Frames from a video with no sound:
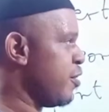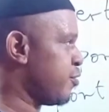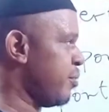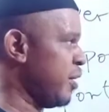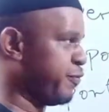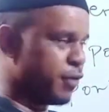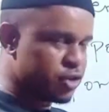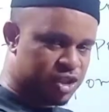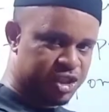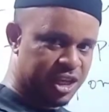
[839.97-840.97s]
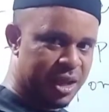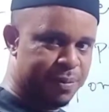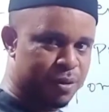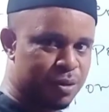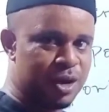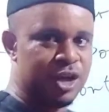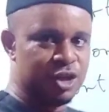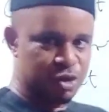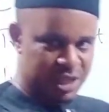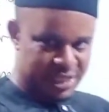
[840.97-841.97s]
from the first syllable
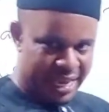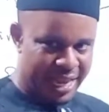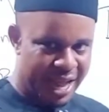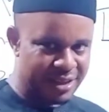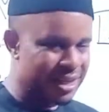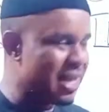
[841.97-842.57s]
to the second.